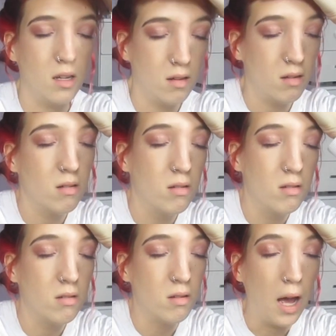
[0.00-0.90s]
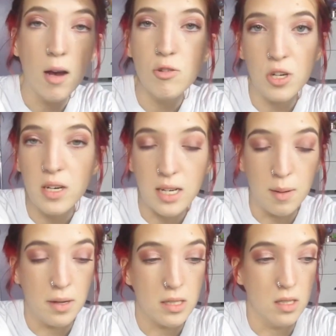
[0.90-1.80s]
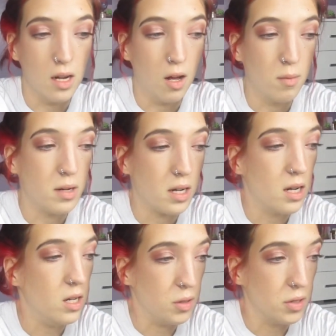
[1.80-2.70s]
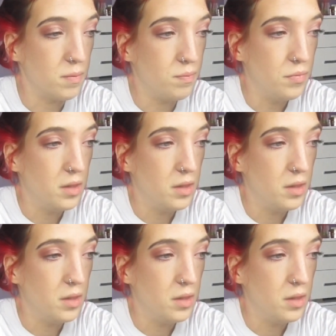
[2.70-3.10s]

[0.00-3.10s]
I was trying to get Mason to help me and do it,